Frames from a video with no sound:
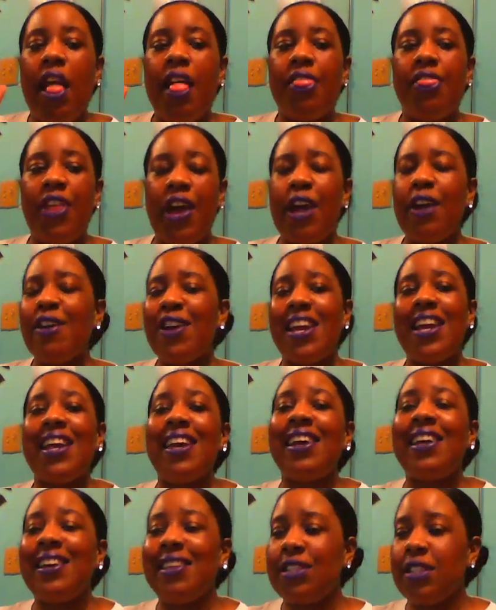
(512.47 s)
There
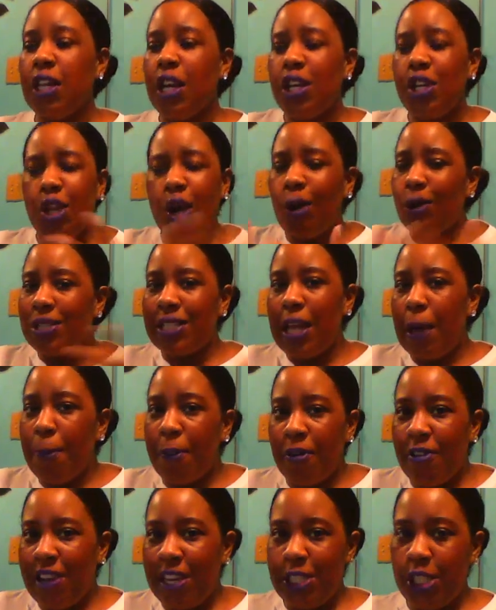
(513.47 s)
is no
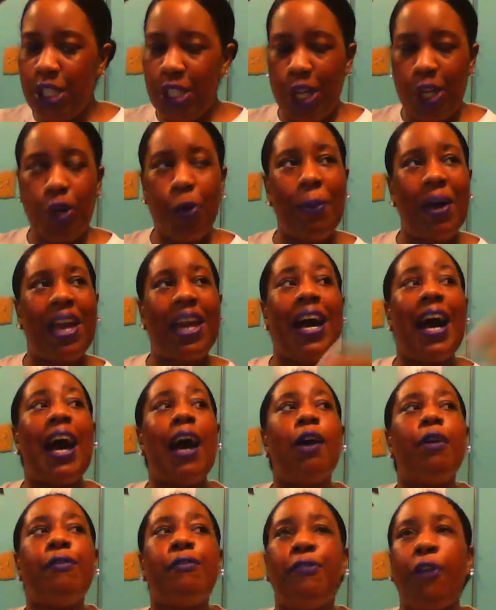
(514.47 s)
separation. No matter
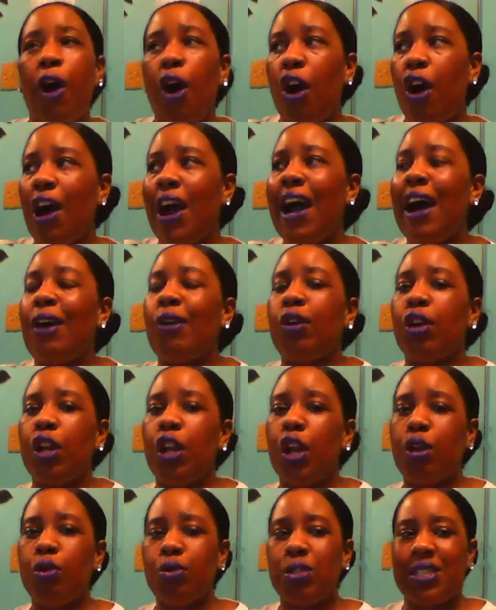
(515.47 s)
how far or how
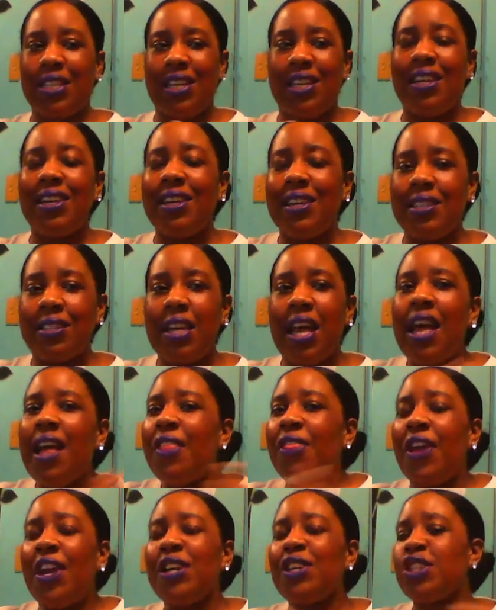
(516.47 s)
close it is,
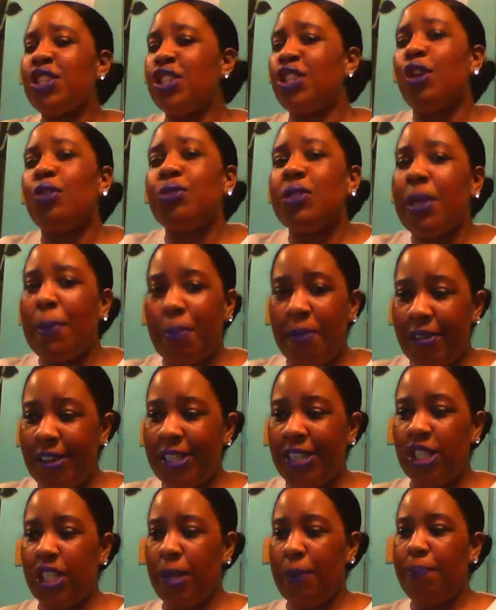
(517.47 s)
there's no
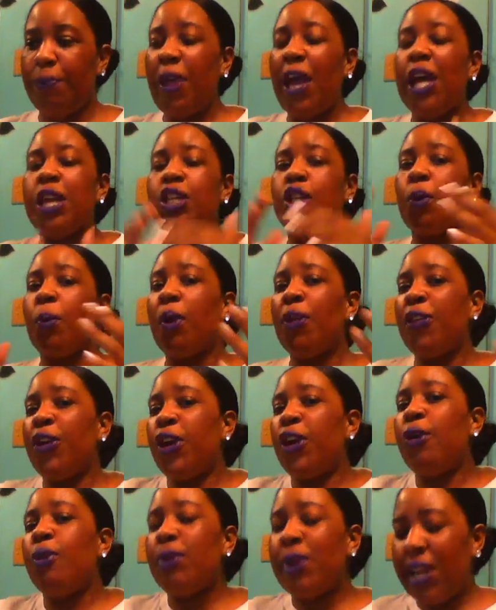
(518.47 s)
separation. So, with
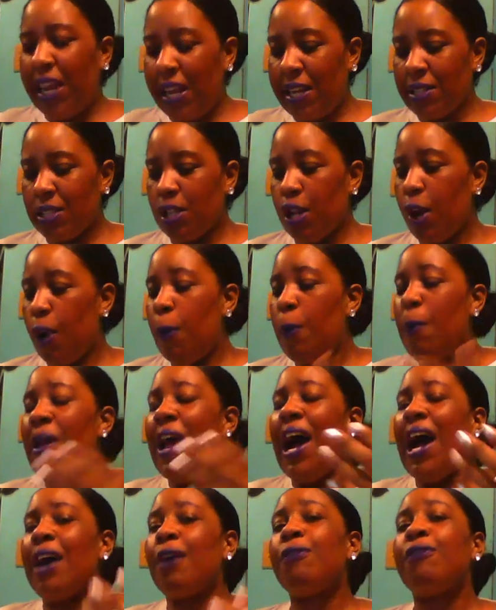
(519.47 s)
you, Cancer,
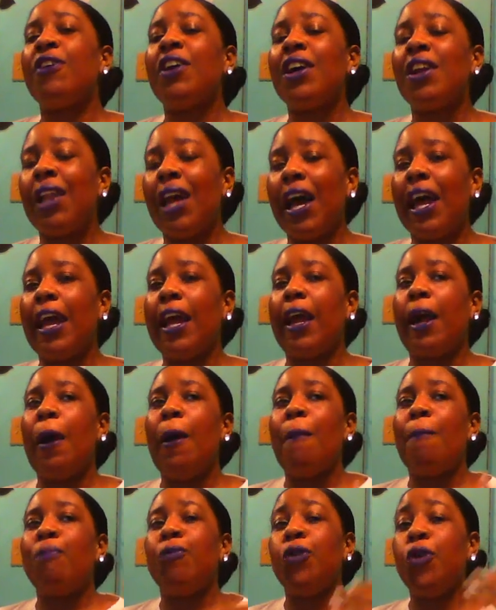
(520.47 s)
I feel like
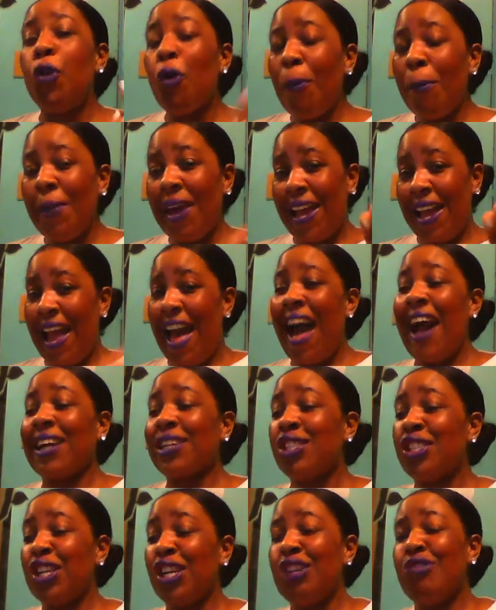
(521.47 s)
you may
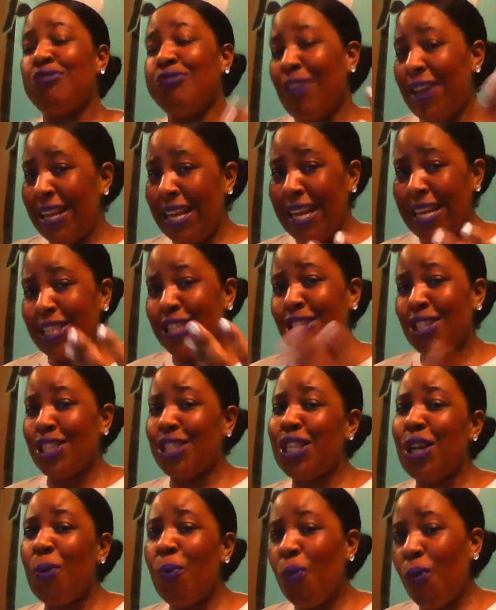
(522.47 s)
actually run into
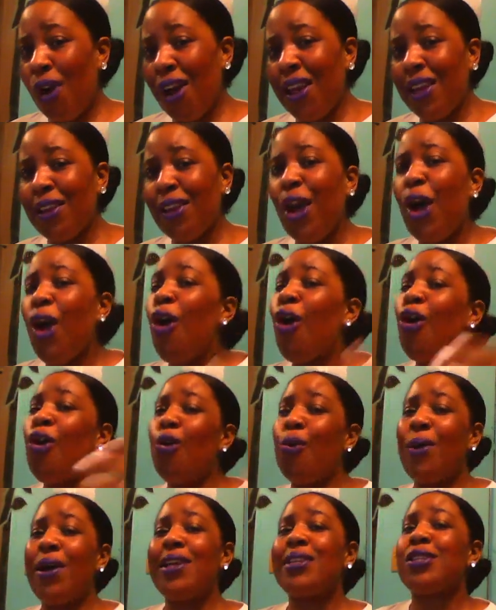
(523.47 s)
someone
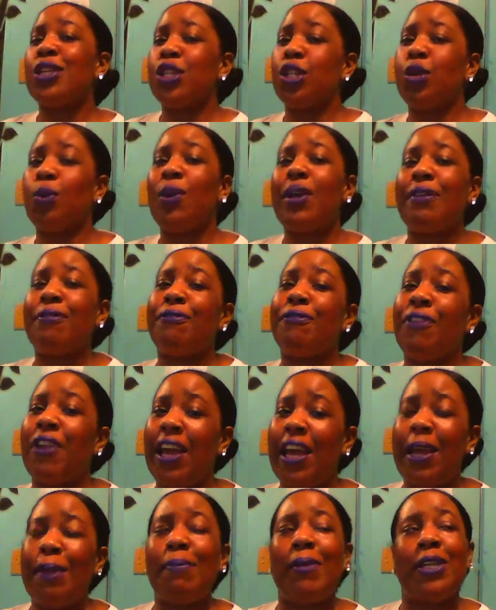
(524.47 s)
who is a twin
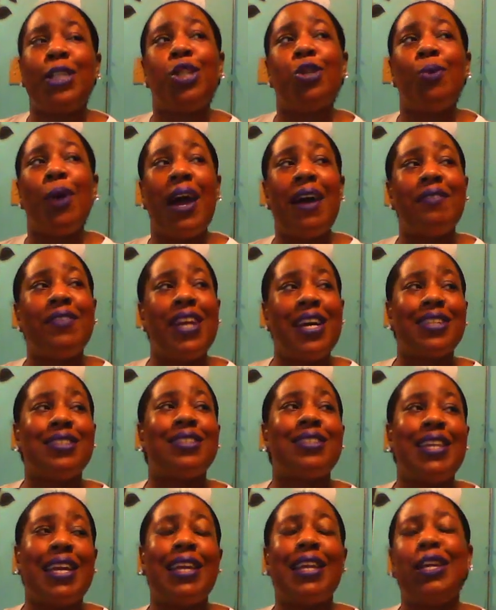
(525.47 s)
flame that you have not
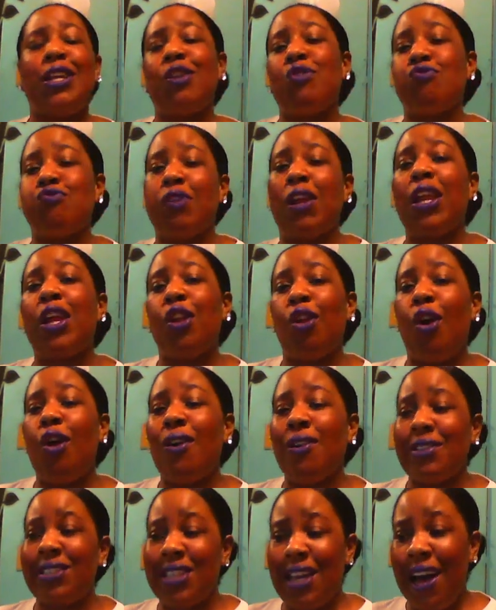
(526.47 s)
seen in a really
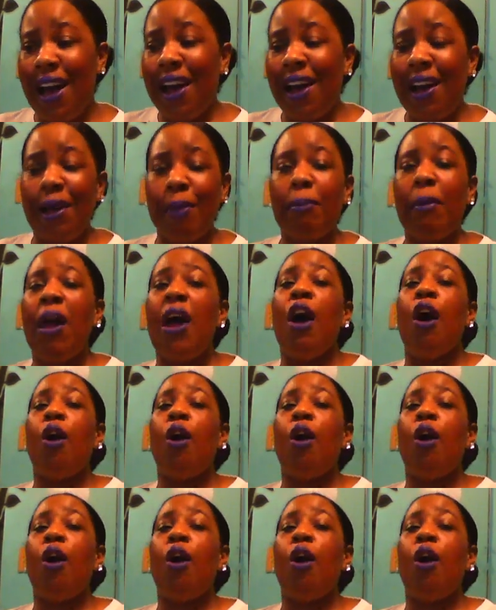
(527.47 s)
long time.